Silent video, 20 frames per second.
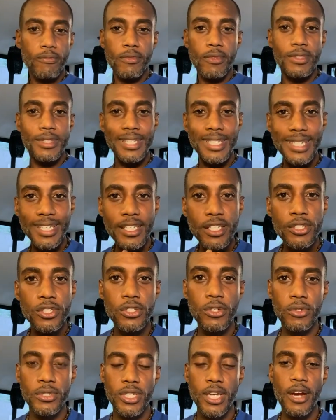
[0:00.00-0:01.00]
the
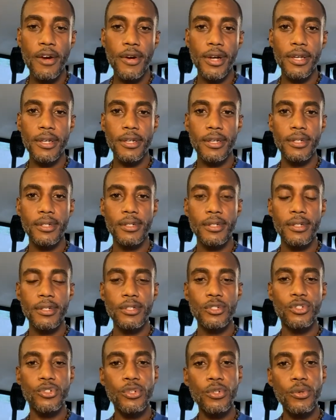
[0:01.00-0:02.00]
esoteric,
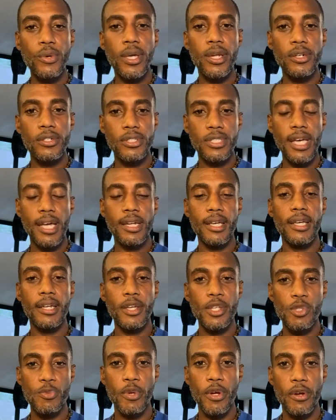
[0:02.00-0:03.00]
true understanding and
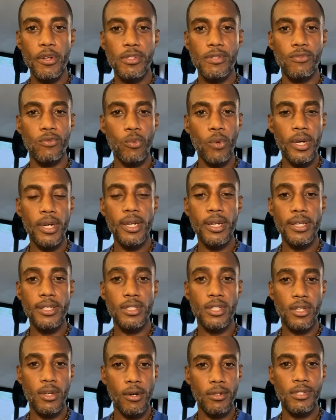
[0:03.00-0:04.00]
experience of what it is
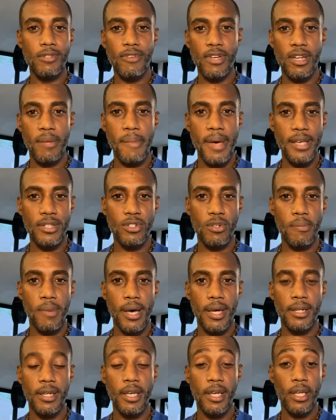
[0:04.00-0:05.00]
to cultivate a
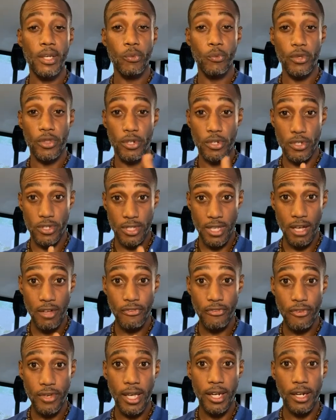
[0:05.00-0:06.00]
mastermind with yourself
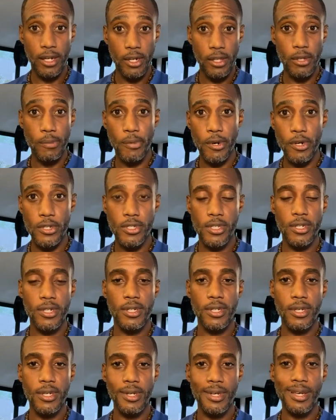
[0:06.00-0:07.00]
and another person.
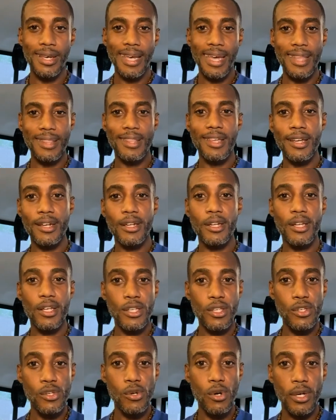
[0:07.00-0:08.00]
And then
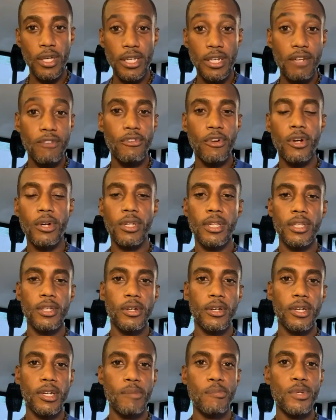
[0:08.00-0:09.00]
inadvertently, you're
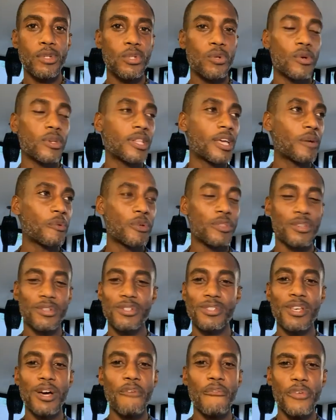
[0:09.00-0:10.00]
going to be doing that with
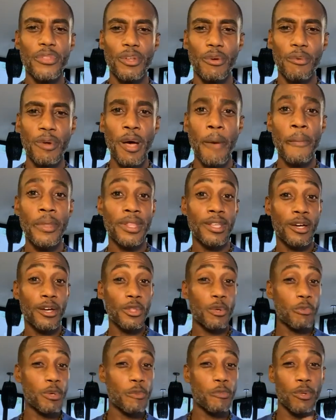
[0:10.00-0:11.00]
yourself in the realm and the other
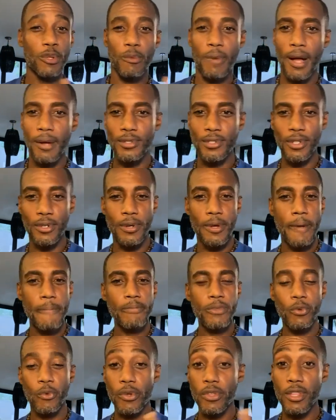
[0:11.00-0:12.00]
people around you,
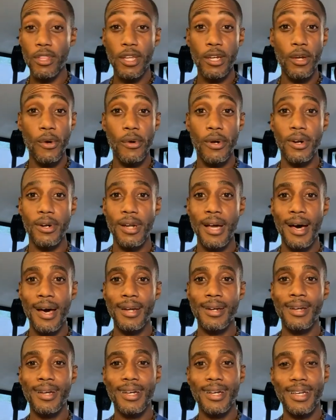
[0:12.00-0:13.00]
whether they know it or not.
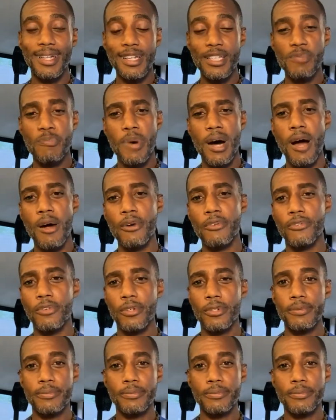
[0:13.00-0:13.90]
And that's powerful.